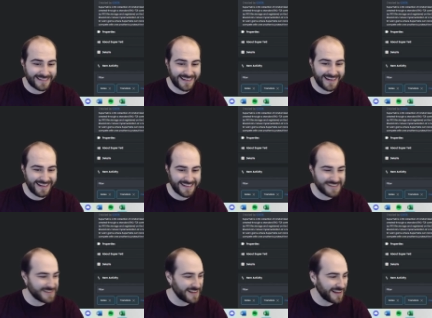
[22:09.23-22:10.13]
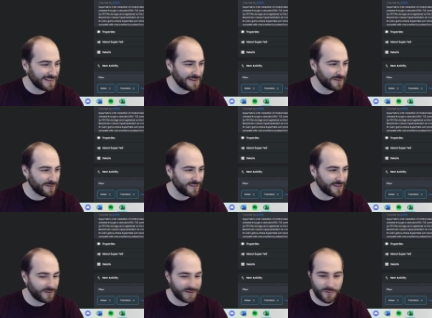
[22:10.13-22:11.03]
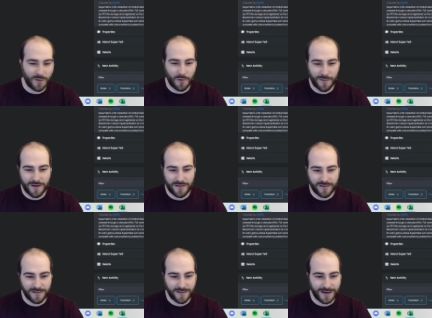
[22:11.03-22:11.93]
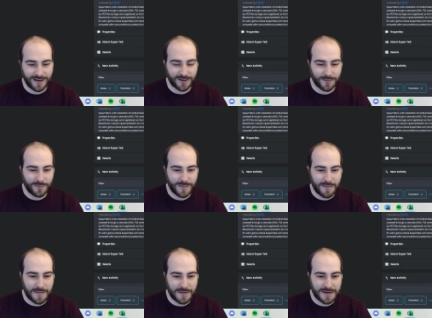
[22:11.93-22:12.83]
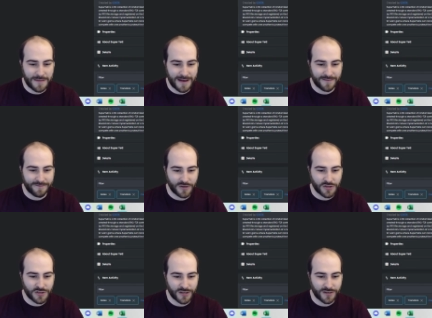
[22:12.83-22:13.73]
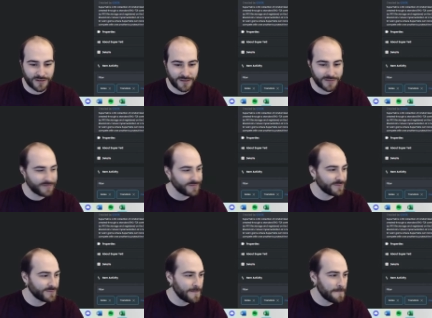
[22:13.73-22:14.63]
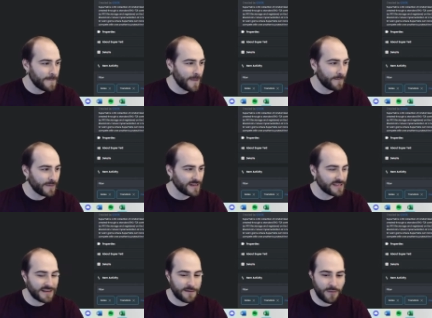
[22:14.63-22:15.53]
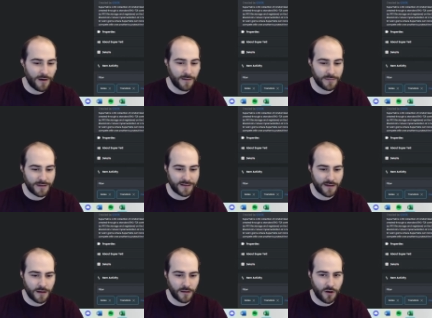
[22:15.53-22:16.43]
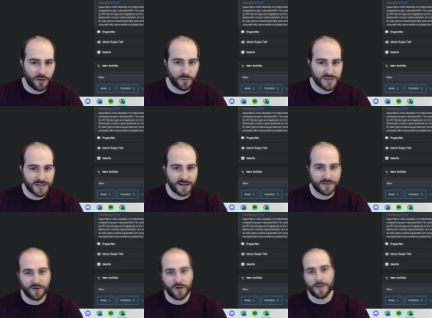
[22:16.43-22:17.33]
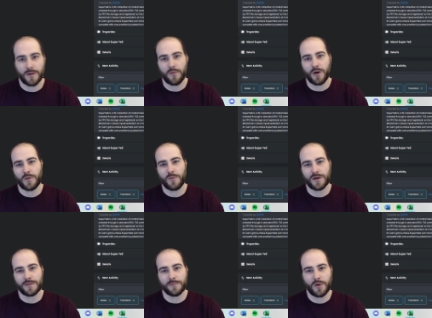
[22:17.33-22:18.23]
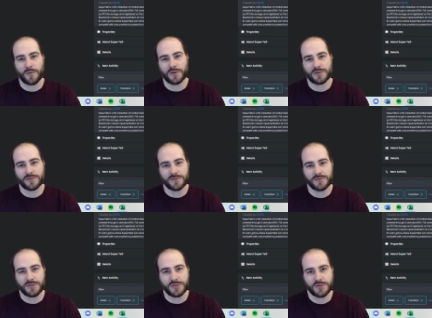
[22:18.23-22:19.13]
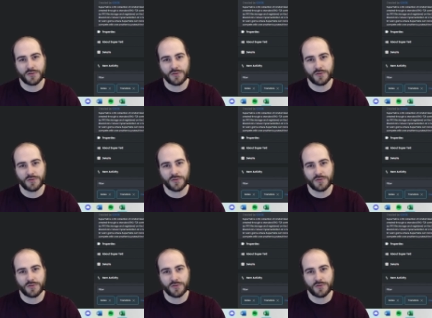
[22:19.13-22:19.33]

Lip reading: just like literally one more month, could have made my money back for sure. Because they did pump, like a lot of them were selling for about 0.1, 0.12,